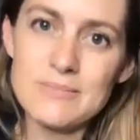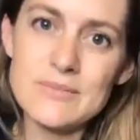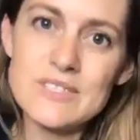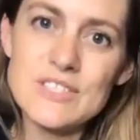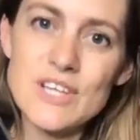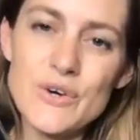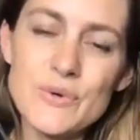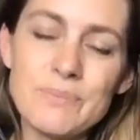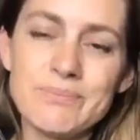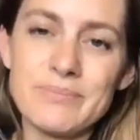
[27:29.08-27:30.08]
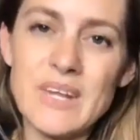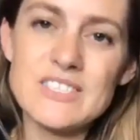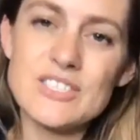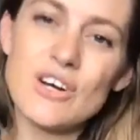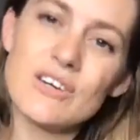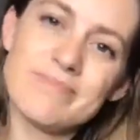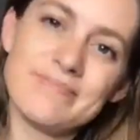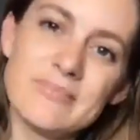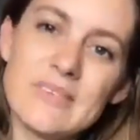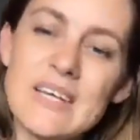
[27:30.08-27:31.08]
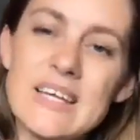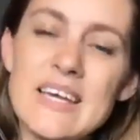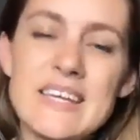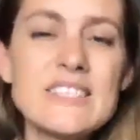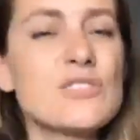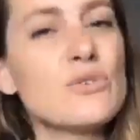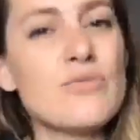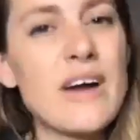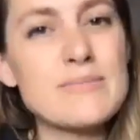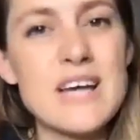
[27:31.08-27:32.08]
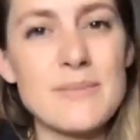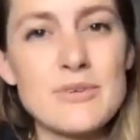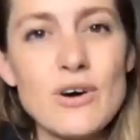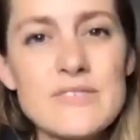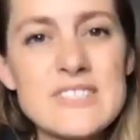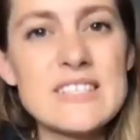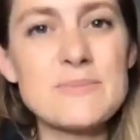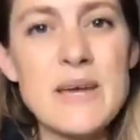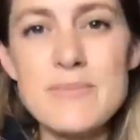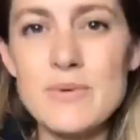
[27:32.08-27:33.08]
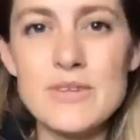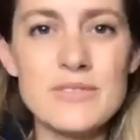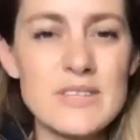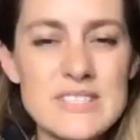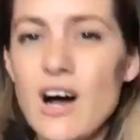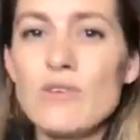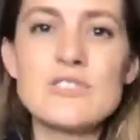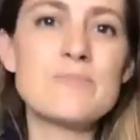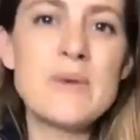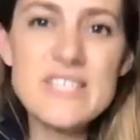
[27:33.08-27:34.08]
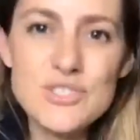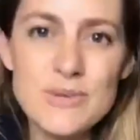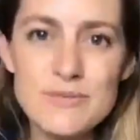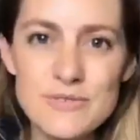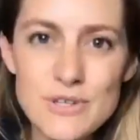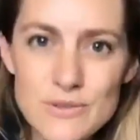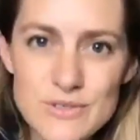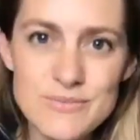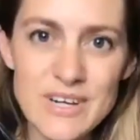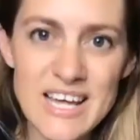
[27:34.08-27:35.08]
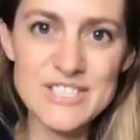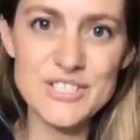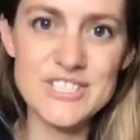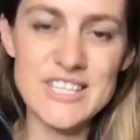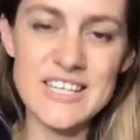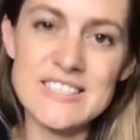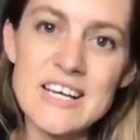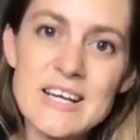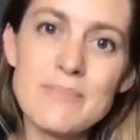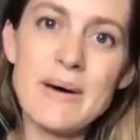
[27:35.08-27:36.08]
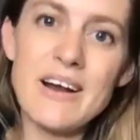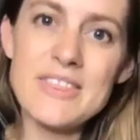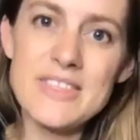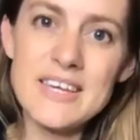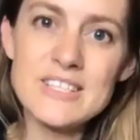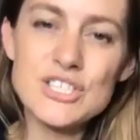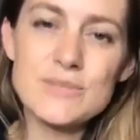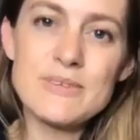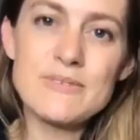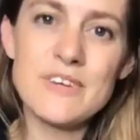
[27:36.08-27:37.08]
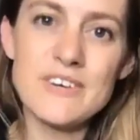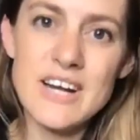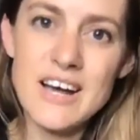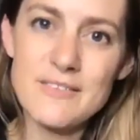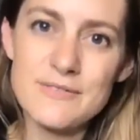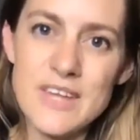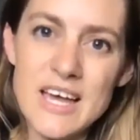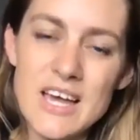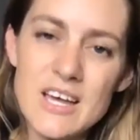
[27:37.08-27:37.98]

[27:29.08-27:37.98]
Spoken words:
So it's not, it gets all wrapped up. You know, obviously there's a whole spectrum of views in relation to this, but I think it should be fair enough that